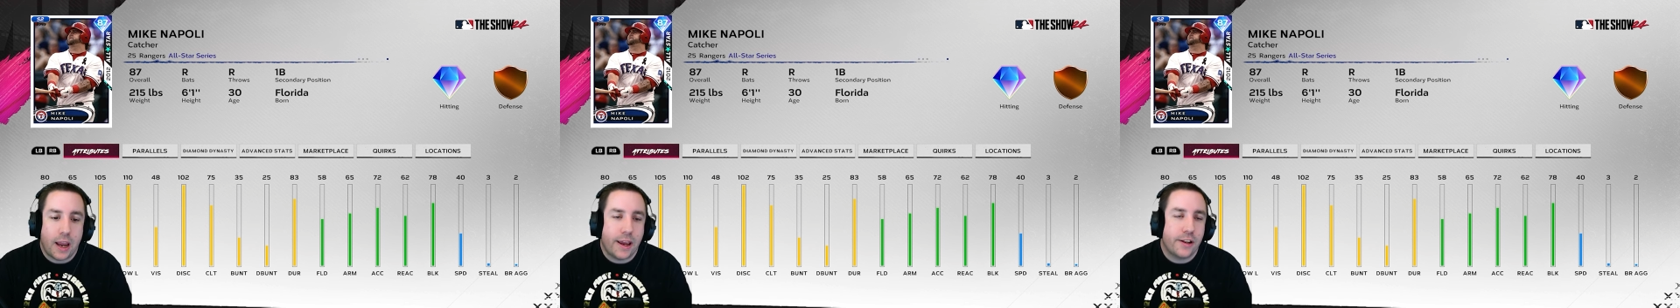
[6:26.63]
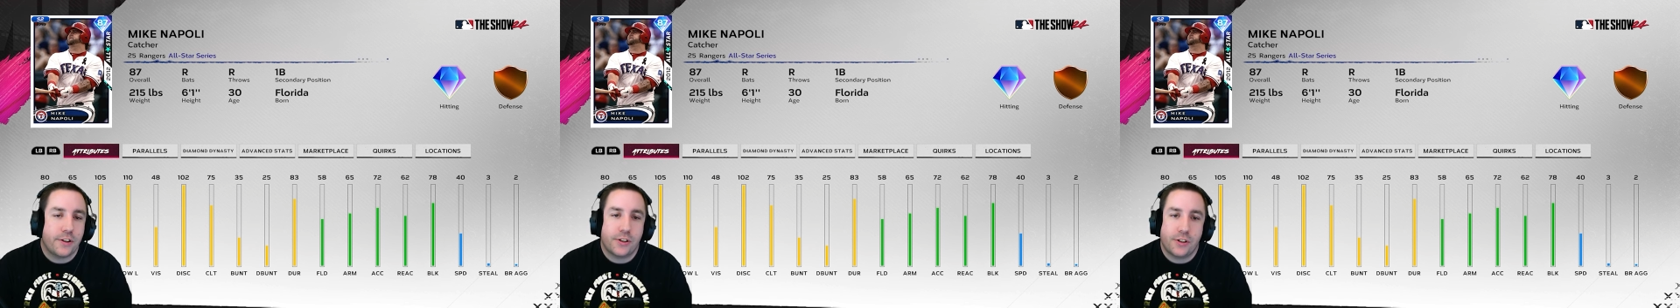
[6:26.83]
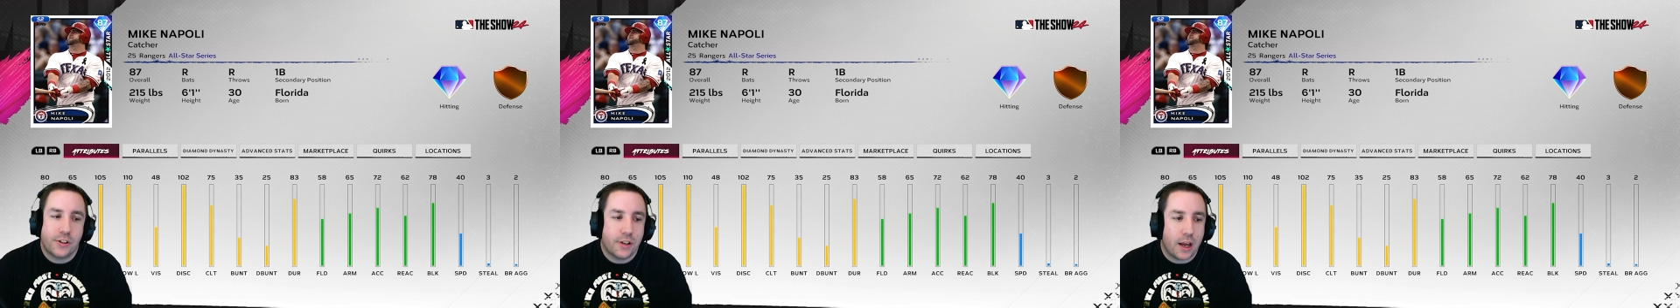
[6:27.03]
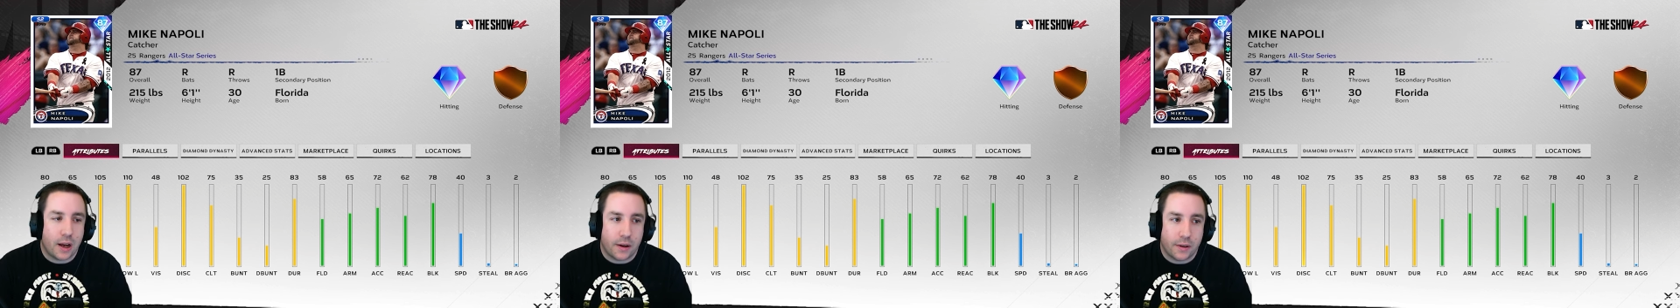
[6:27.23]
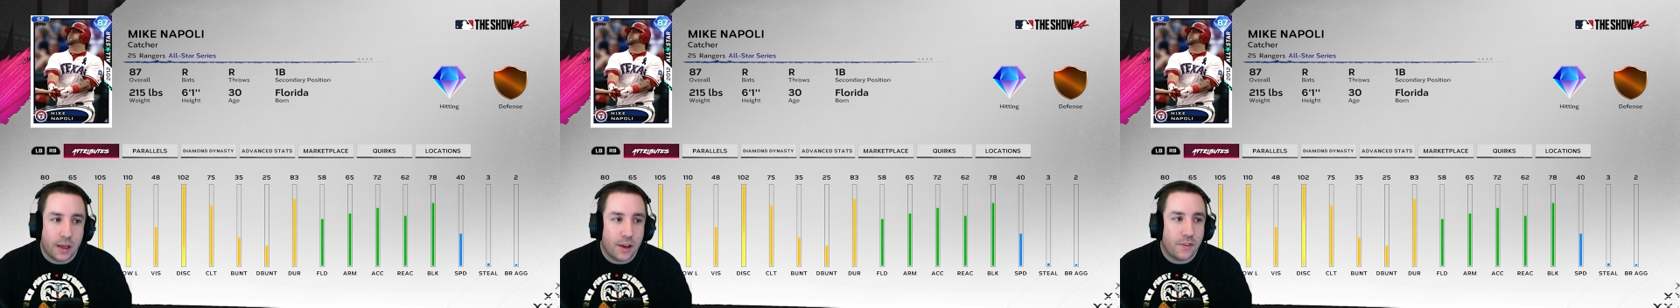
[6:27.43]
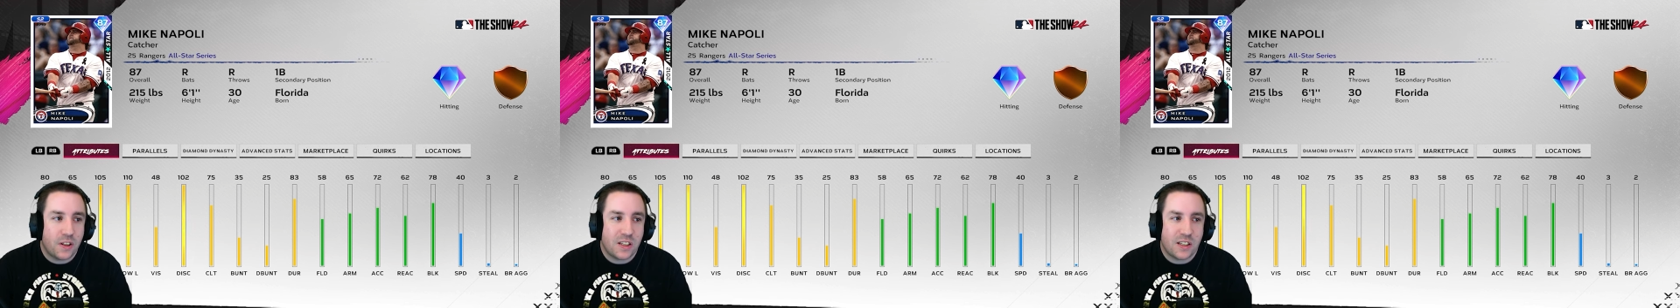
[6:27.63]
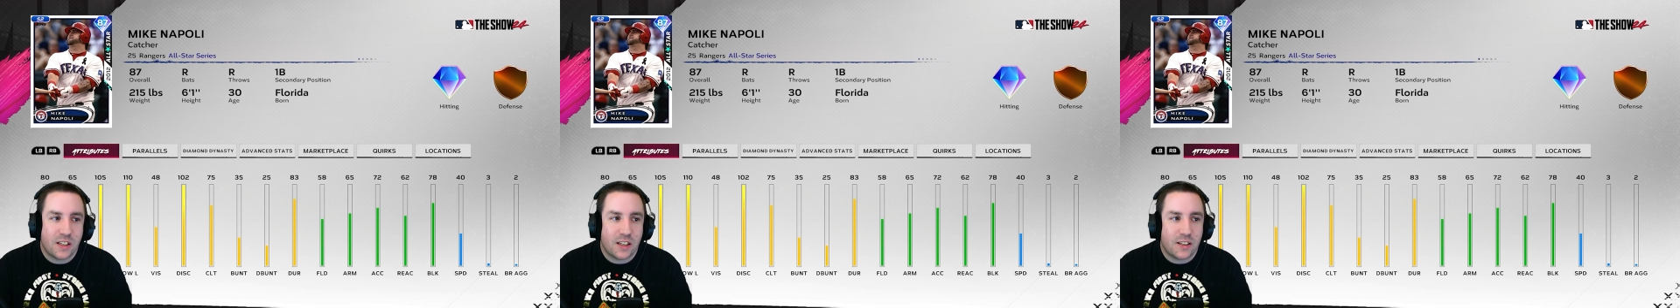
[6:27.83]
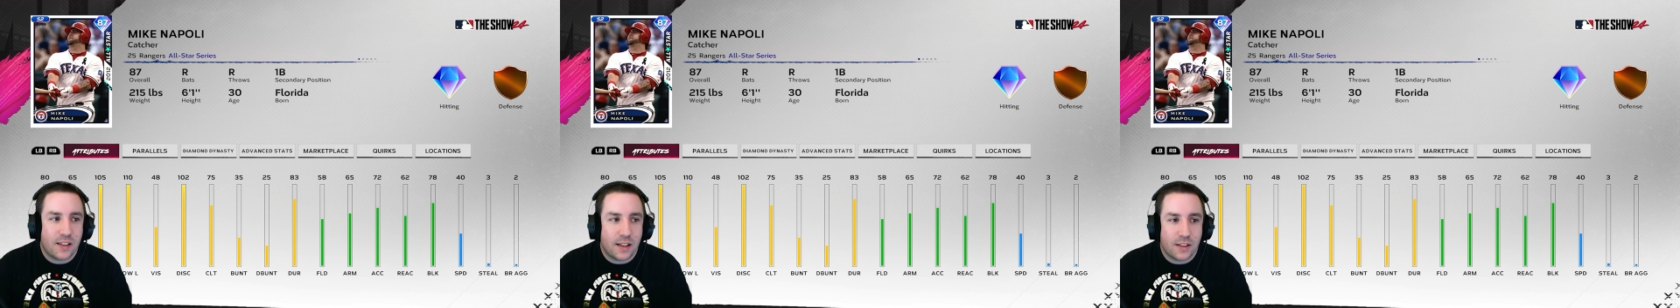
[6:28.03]
It's, no. If this is
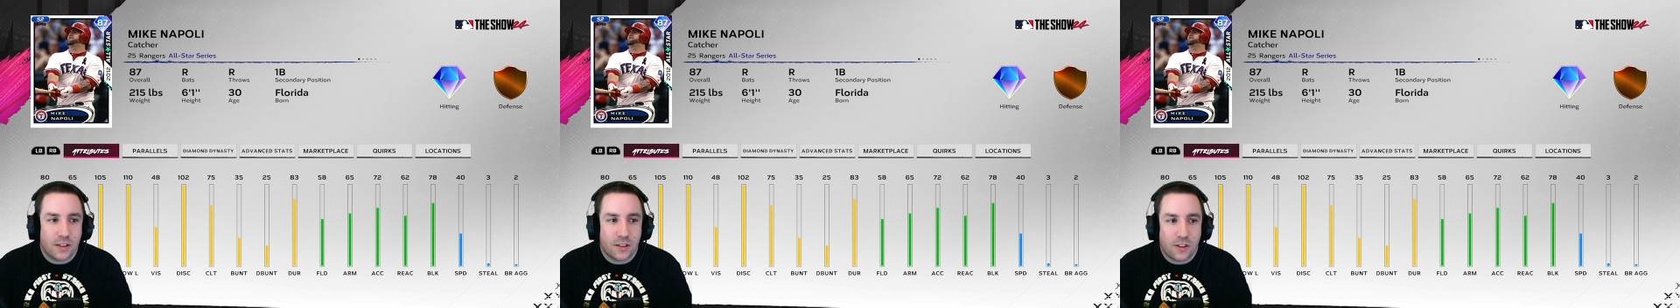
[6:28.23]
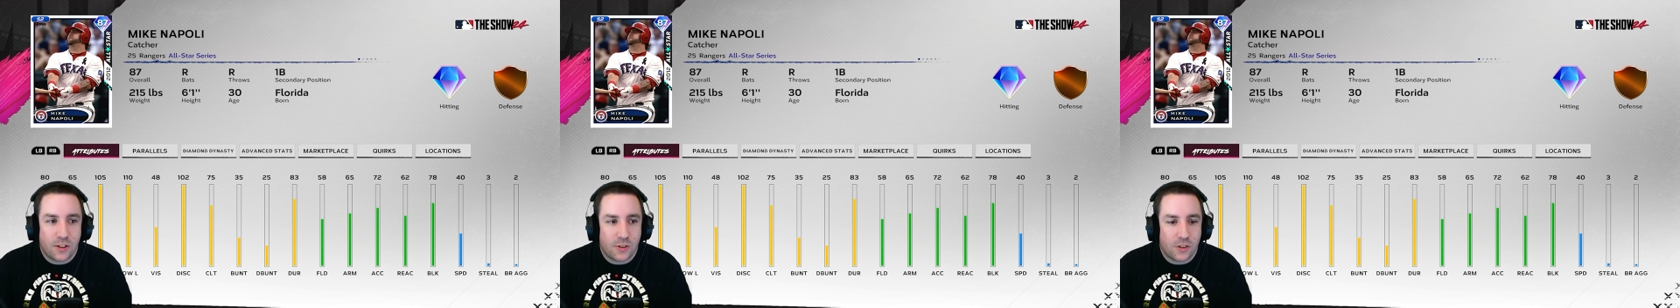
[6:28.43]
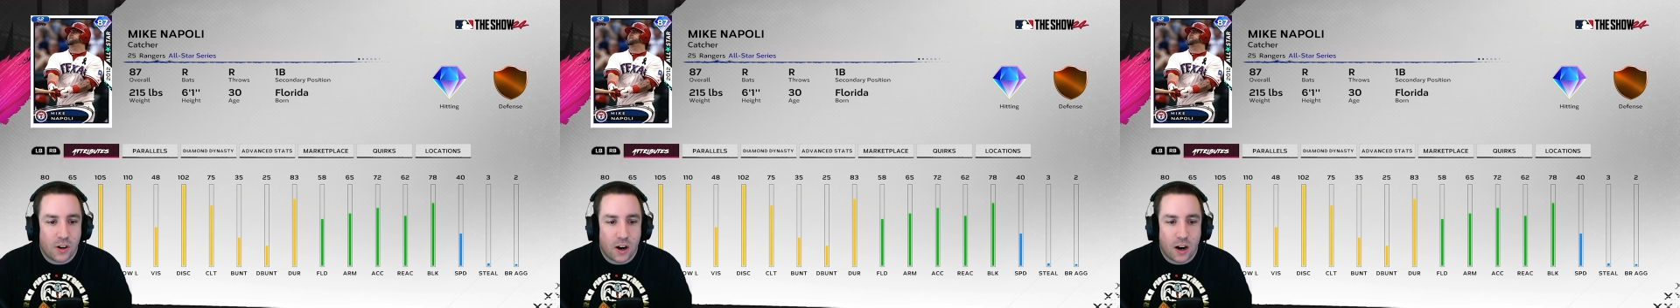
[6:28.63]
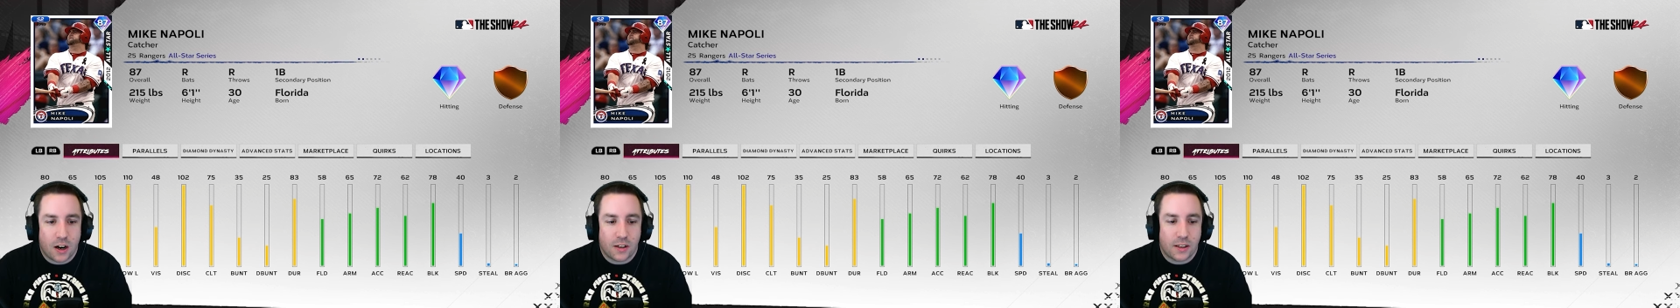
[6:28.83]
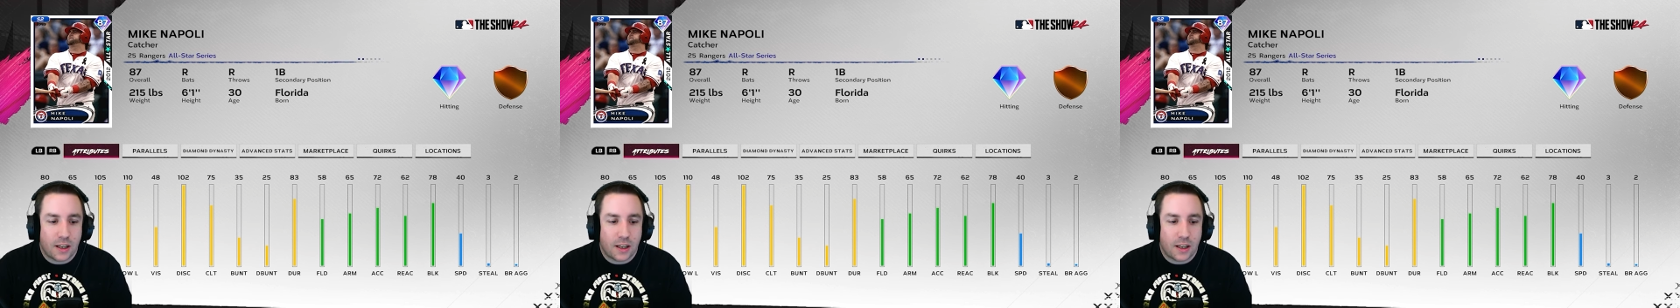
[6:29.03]
a season two card,